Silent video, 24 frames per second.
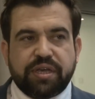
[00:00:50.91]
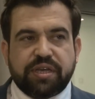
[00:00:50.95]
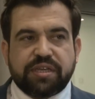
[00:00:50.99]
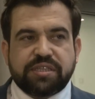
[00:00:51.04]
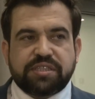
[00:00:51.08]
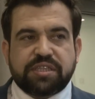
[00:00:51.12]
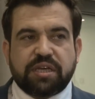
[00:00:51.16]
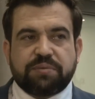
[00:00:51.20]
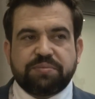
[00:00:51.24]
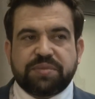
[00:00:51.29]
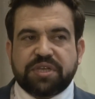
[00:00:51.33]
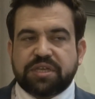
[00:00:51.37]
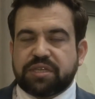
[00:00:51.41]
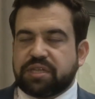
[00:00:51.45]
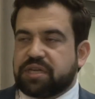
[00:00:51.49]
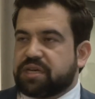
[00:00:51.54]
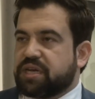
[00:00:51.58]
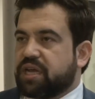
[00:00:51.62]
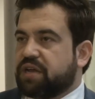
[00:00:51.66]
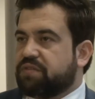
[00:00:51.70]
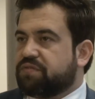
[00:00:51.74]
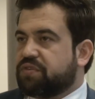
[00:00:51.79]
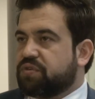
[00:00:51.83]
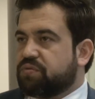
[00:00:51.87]
something that
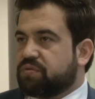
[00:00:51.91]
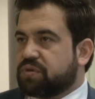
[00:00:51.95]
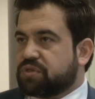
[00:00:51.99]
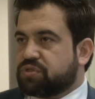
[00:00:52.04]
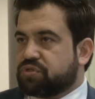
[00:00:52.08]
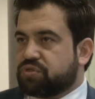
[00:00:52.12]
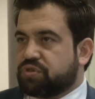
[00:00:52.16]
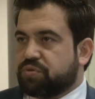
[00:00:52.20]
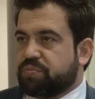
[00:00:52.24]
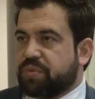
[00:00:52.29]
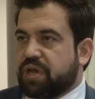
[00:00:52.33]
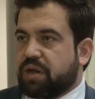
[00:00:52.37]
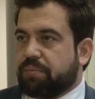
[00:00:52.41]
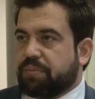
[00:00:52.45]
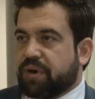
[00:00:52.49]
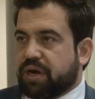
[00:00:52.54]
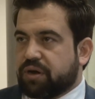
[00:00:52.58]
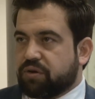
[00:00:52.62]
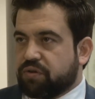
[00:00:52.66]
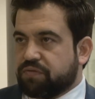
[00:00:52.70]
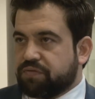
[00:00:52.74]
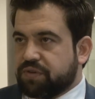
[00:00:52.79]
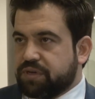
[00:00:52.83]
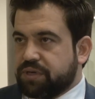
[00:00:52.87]
everyone should be a
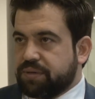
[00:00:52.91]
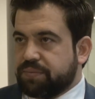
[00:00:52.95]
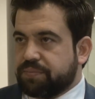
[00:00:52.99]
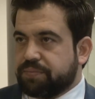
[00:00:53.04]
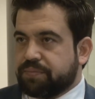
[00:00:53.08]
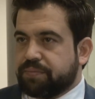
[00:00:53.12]
part of it